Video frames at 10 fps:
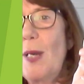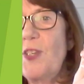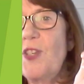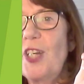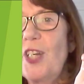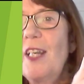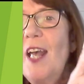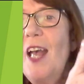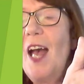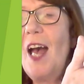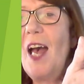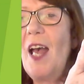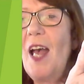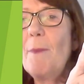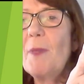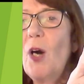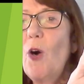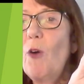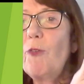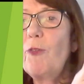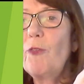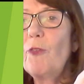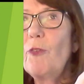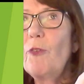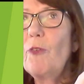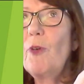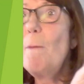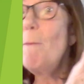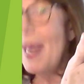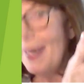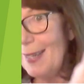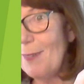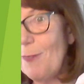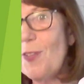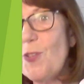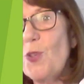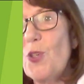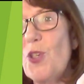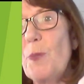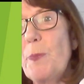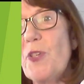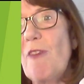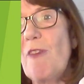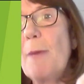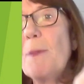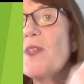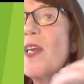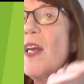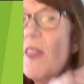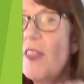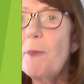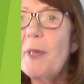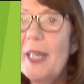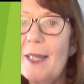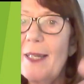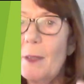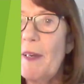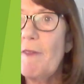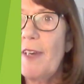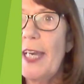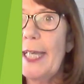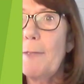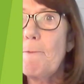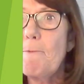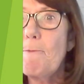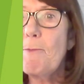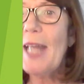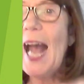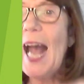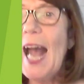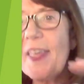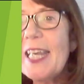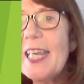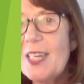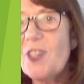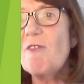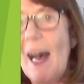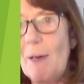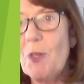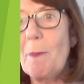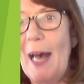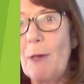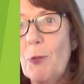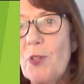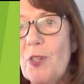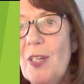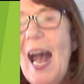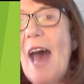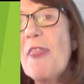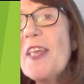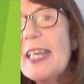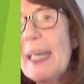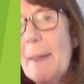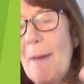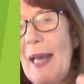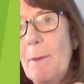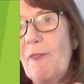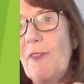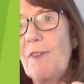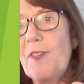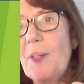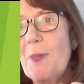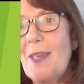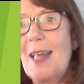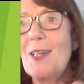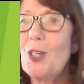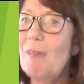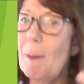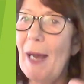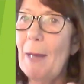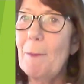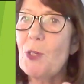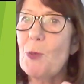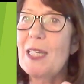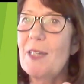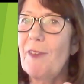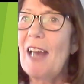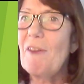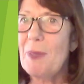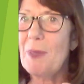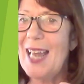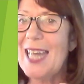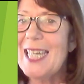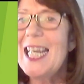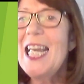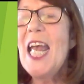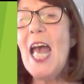the question of many of the social prescribers, they've been a little bit vague. I think it's around about. I think it might be 50% or it might be 25%.